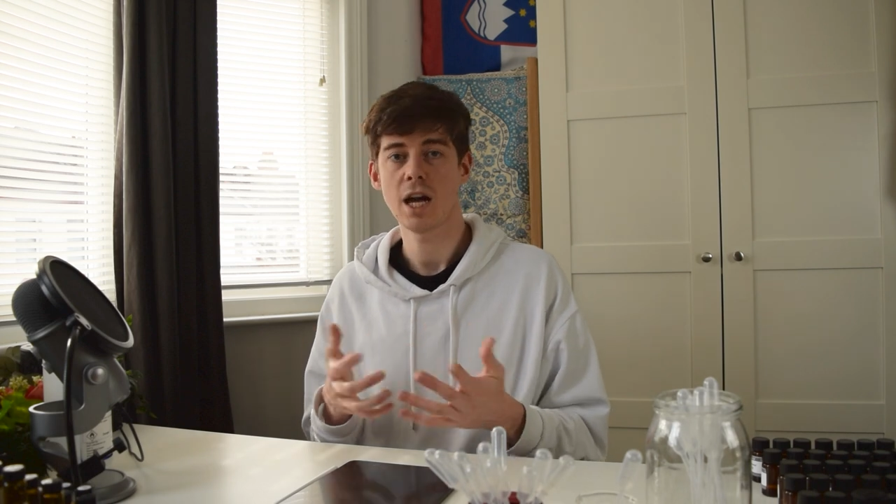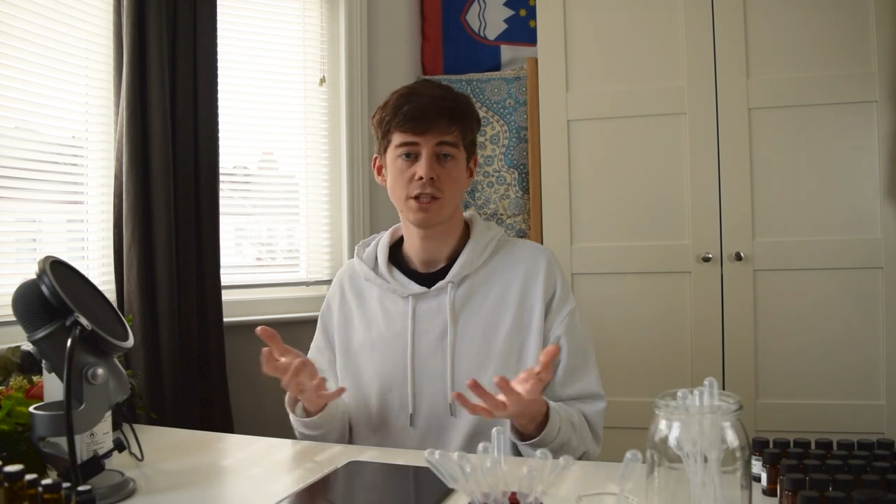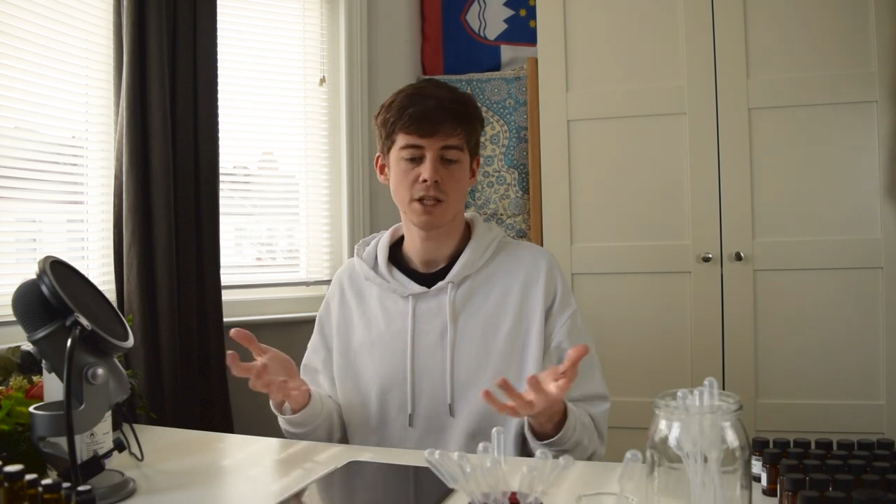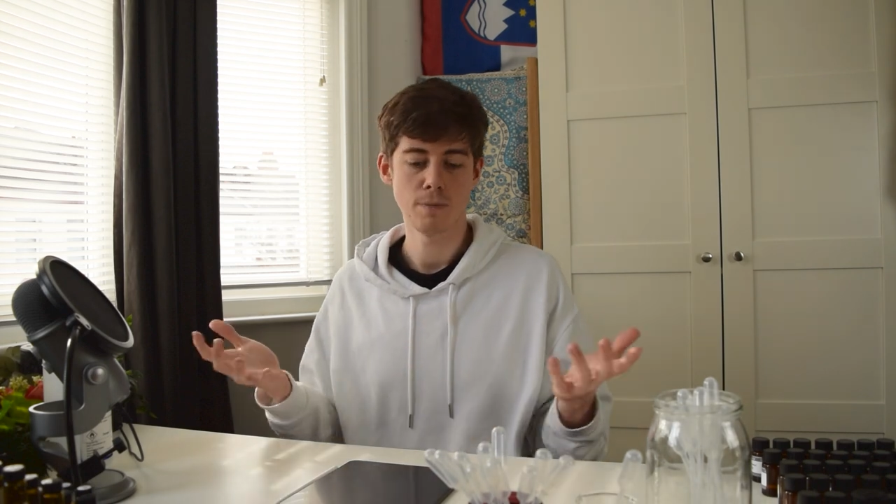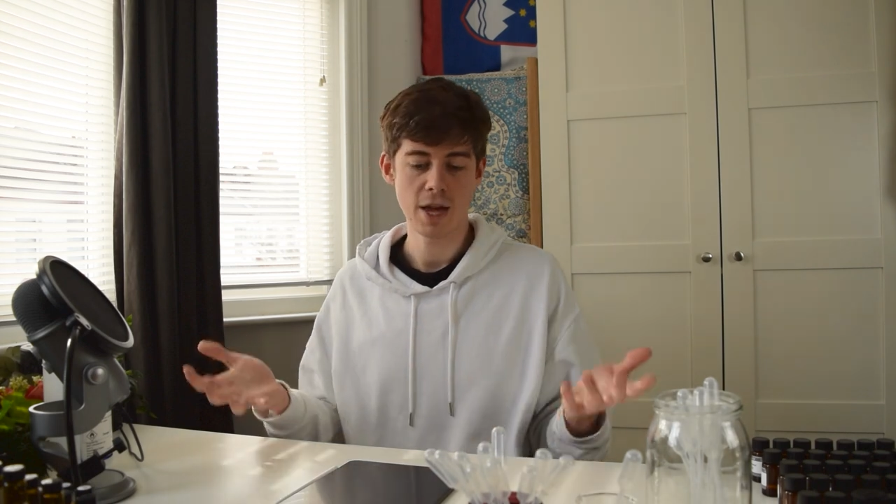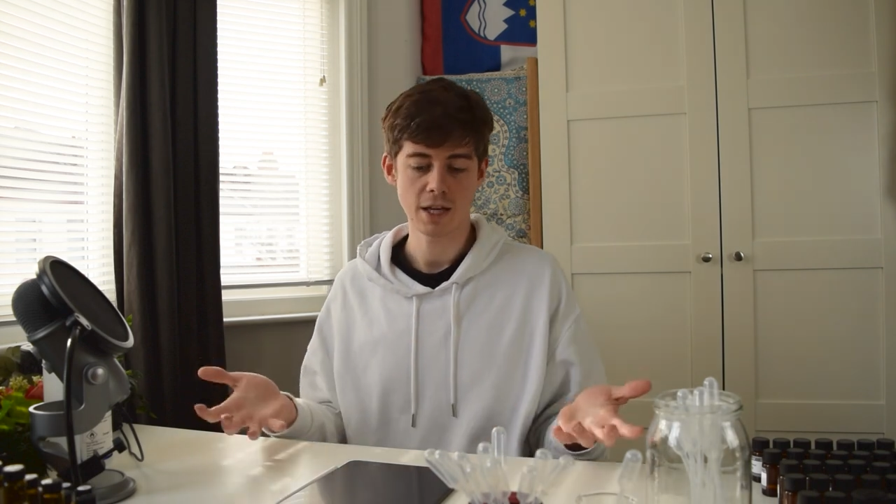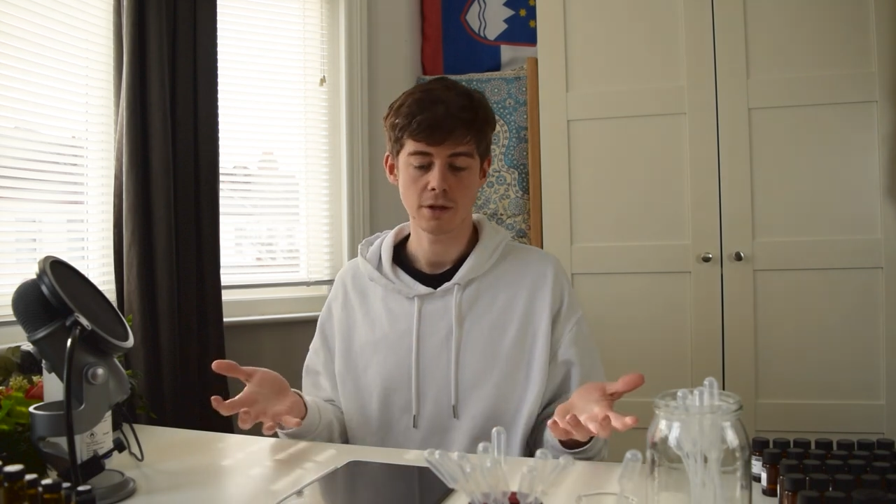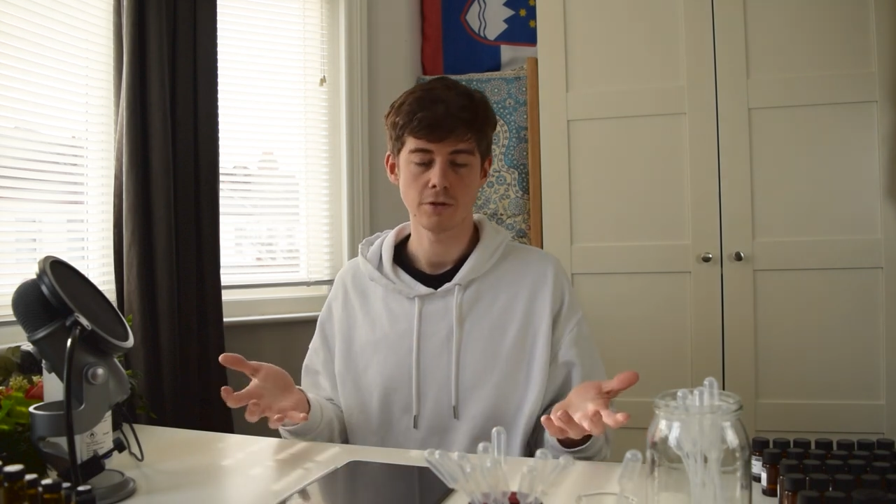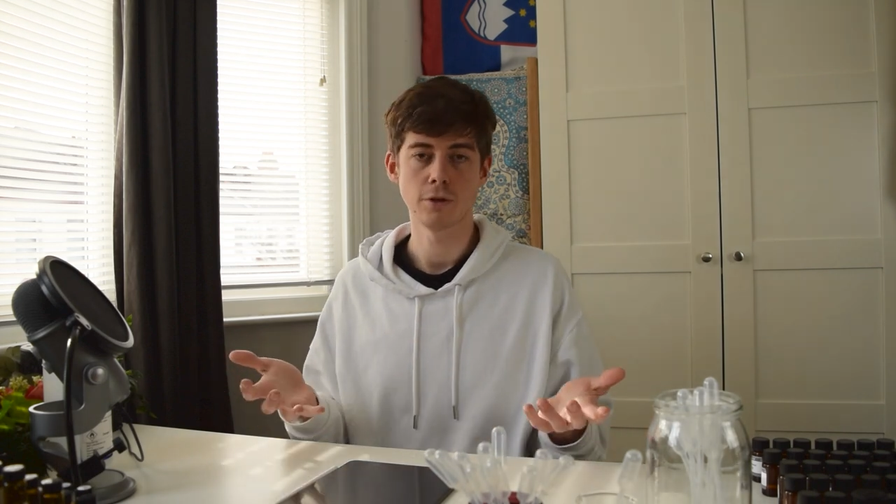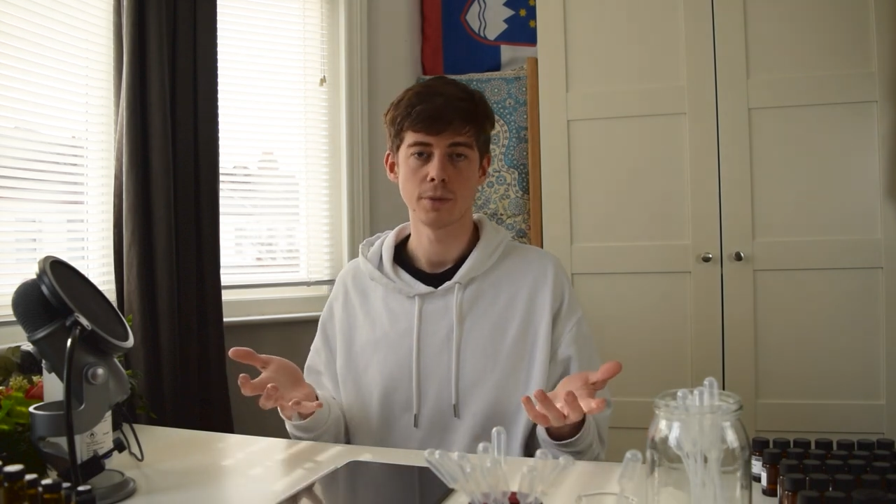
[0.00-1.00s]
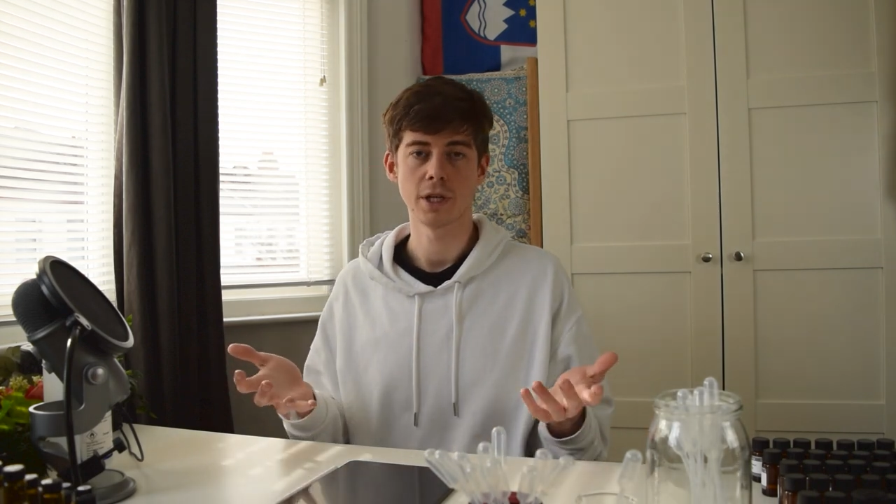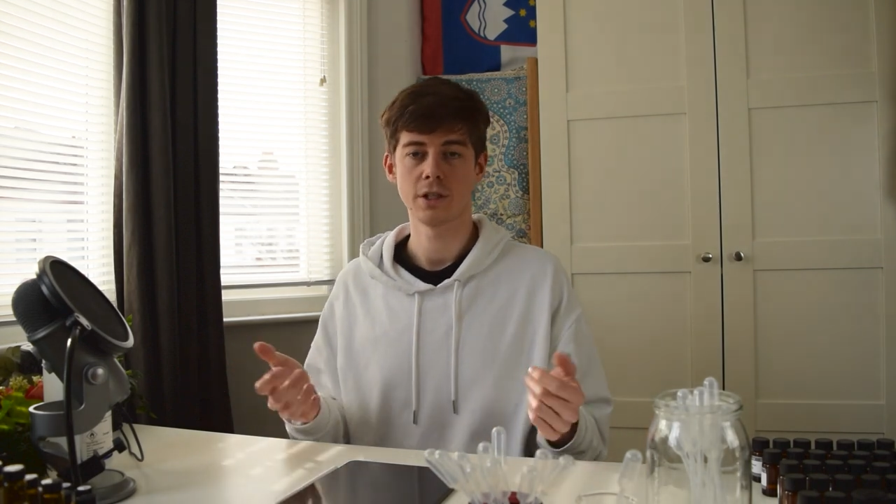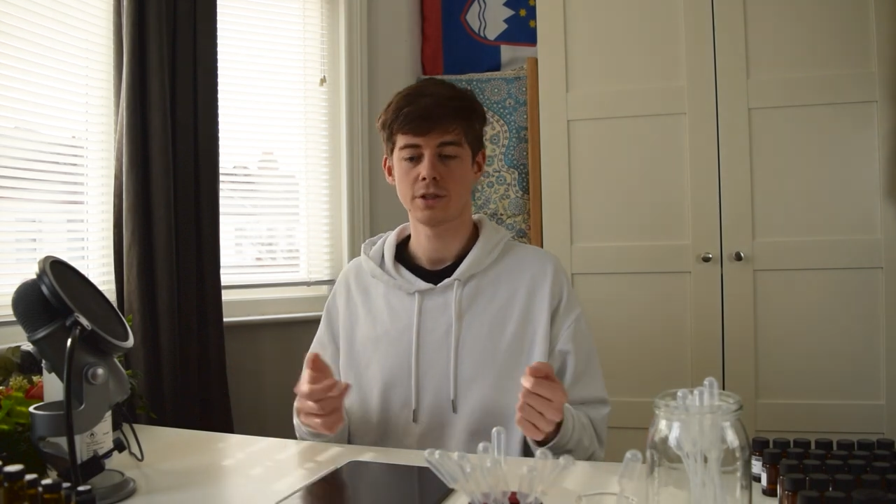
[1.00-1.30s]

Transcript: actually making the formula.